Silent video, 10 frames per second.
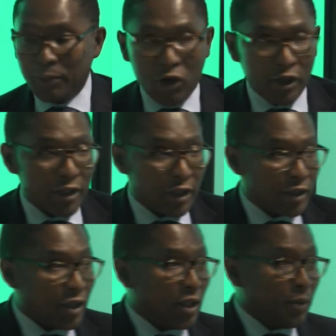projects.
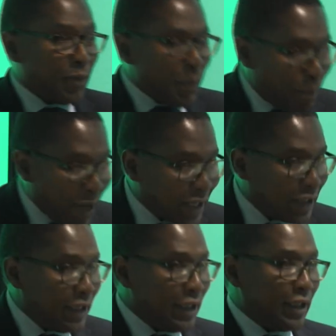
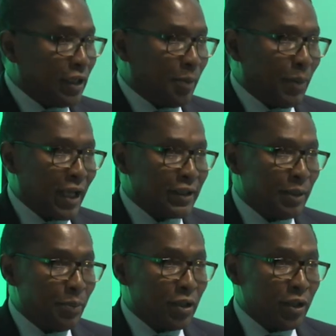Badly needed
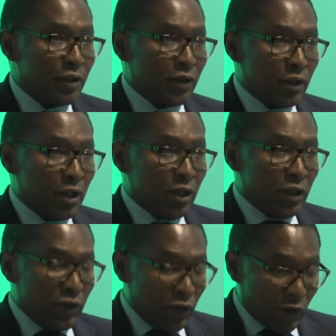capacity building
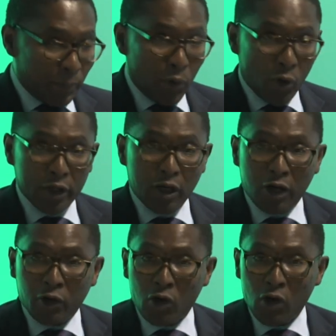support
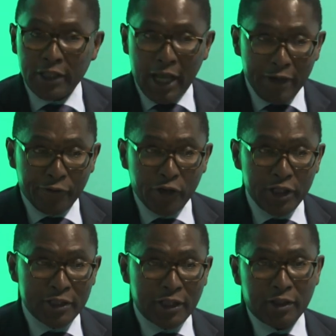across every
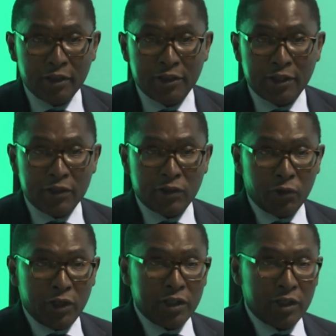single SIDS
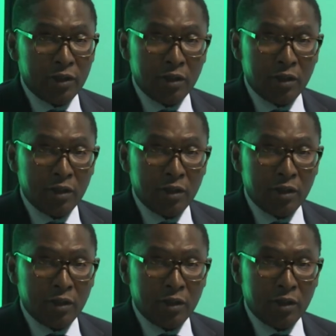region.